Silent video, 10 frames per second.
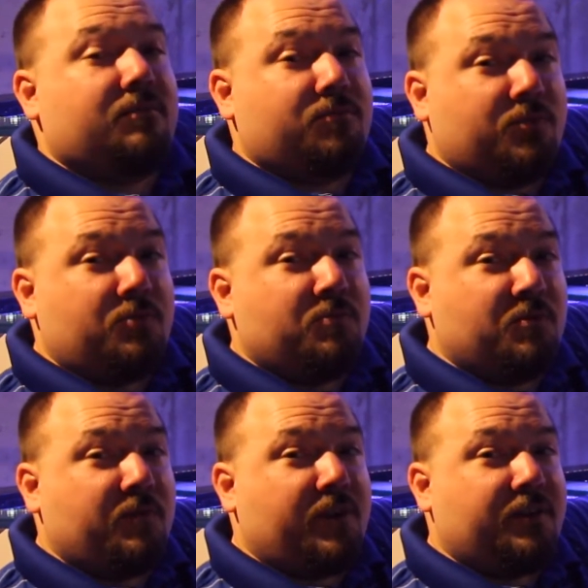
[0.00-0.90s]
I'm going to
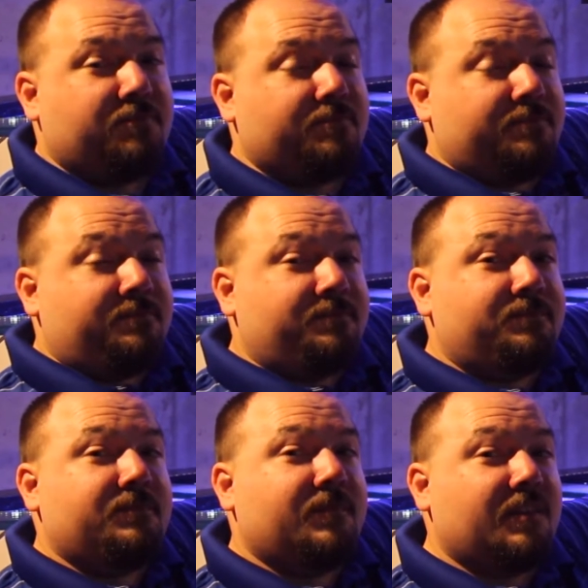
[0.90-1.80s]
move on.
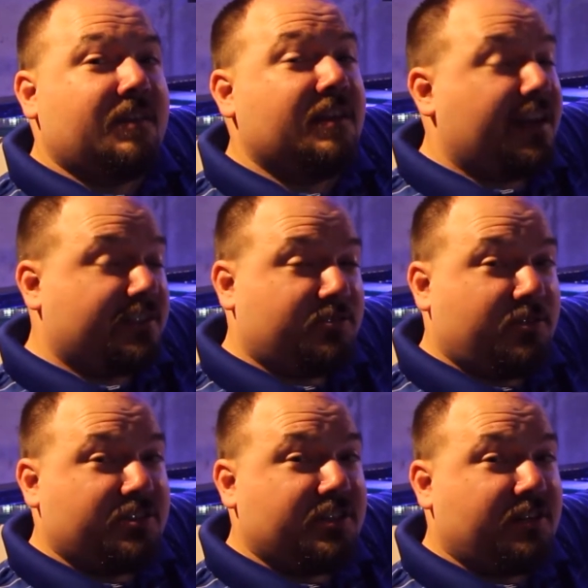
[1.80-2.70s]
The next
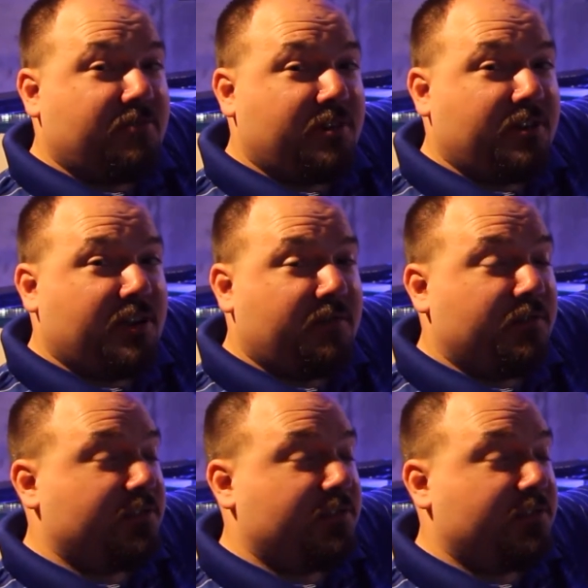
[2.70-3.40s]
question I wanted to cover